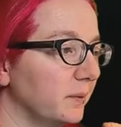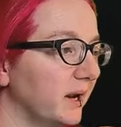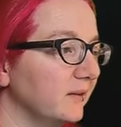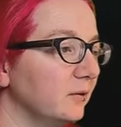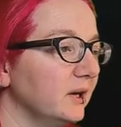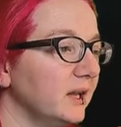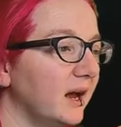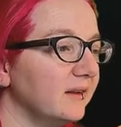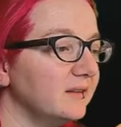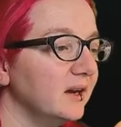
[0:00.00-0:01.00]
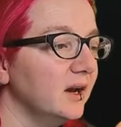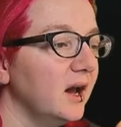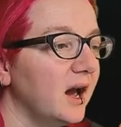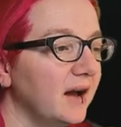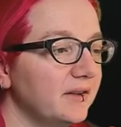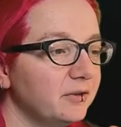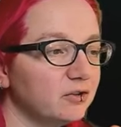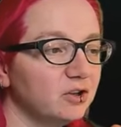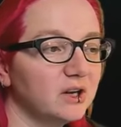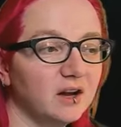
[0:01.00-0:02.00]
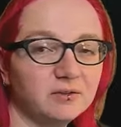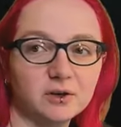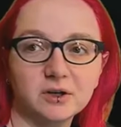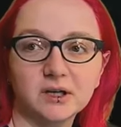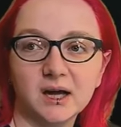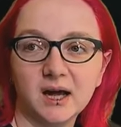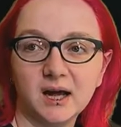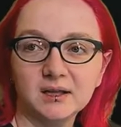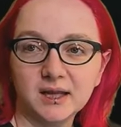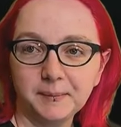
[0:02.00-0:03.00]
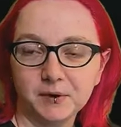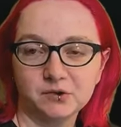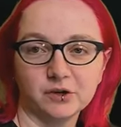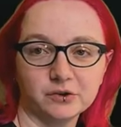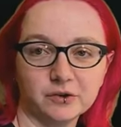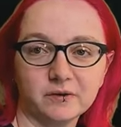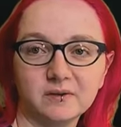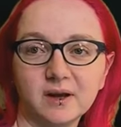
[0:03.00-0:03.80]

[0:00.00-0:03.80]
But I realized I've never actually covered uh, lipo chargers.